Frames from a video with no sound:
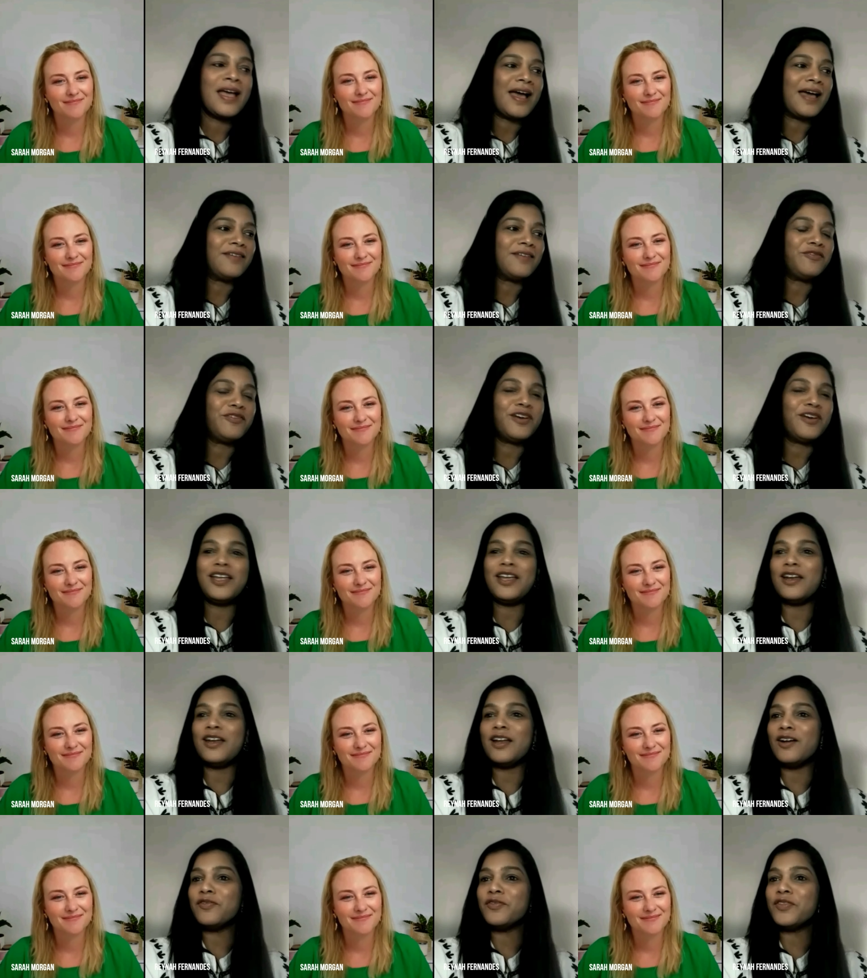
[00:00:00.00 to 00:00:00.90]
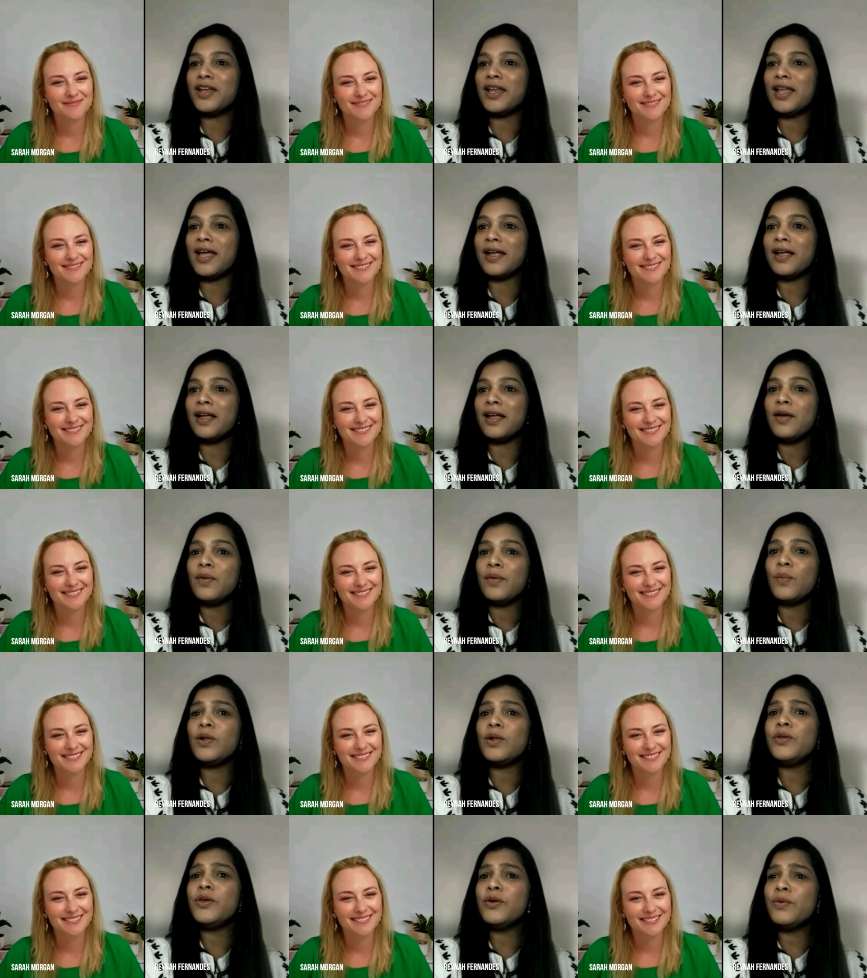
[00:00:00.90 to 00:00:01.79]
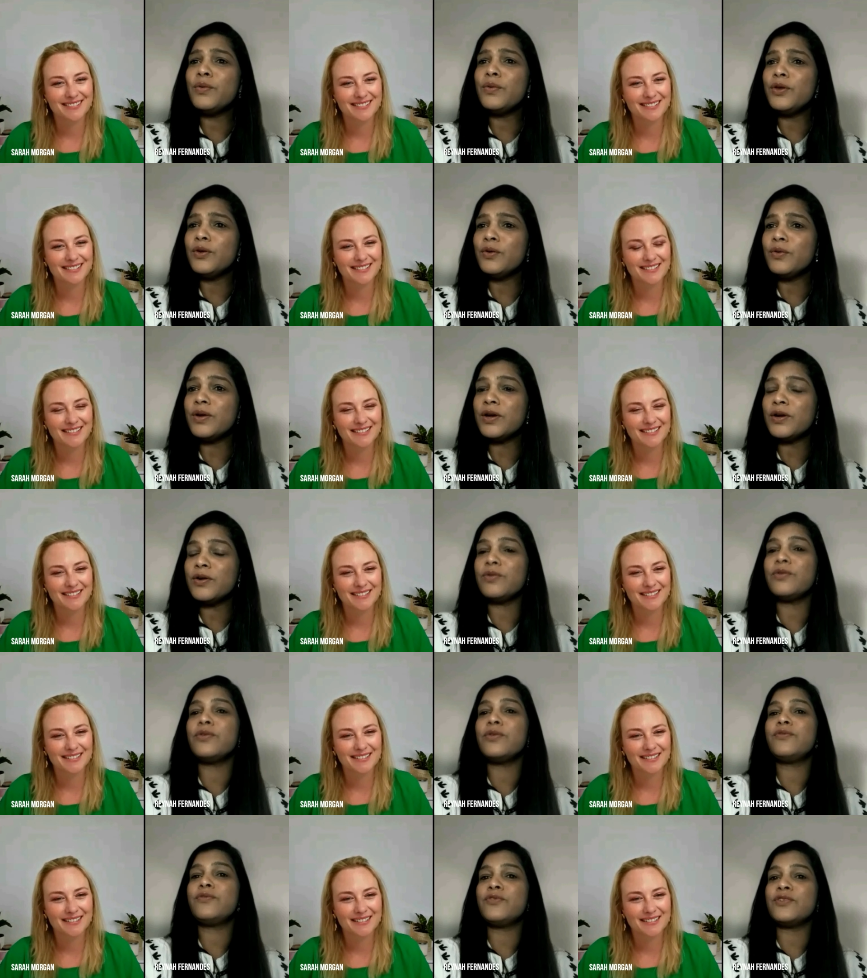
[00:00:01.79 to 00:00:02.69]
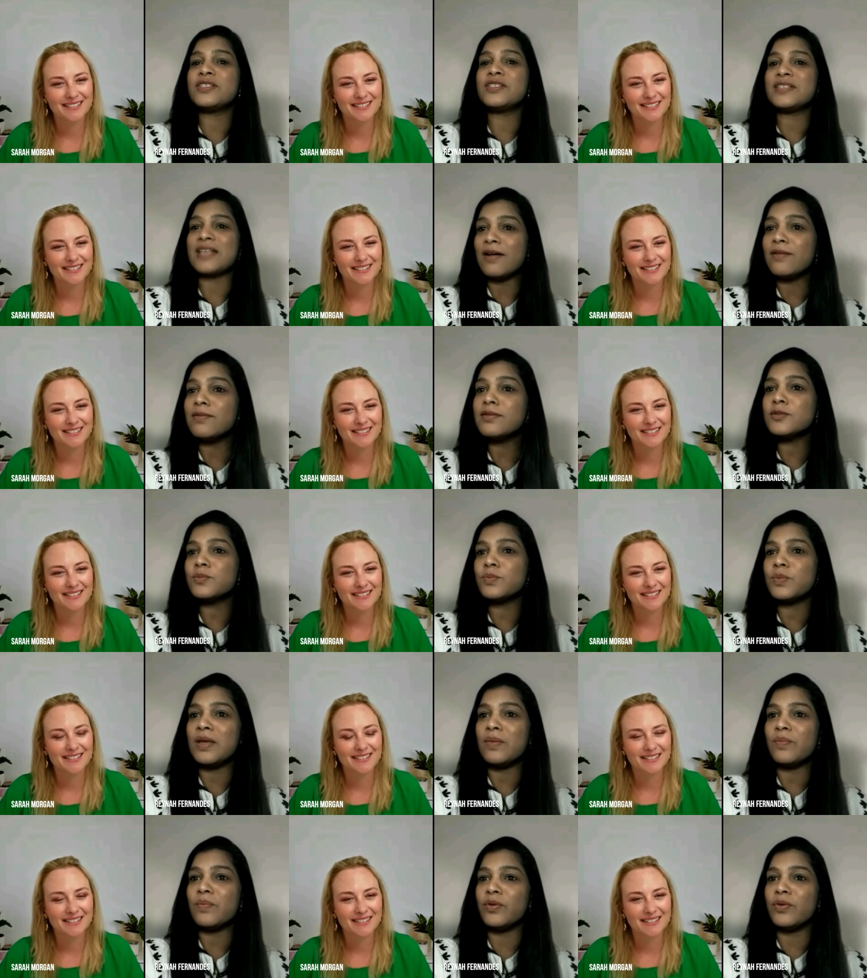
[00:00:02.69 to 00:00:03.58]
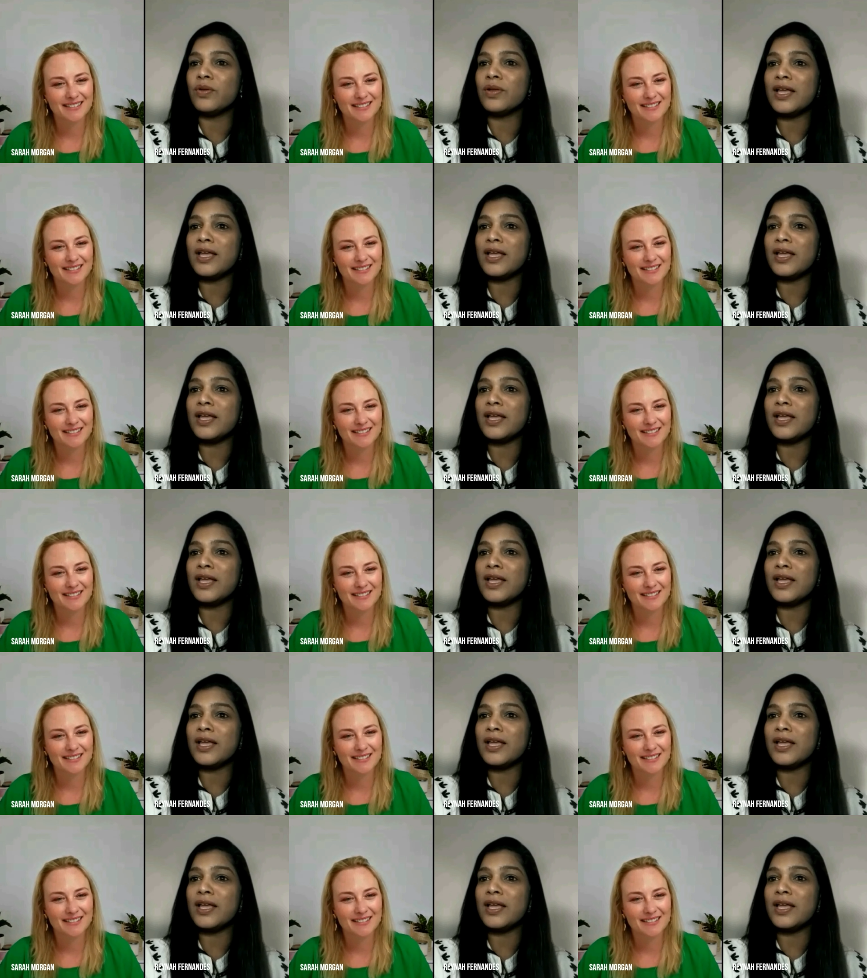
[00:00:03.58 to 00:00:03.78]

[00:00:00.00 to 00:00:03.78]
Speaker 1: And funny enough, they're like, well, you you recruit for salespeople.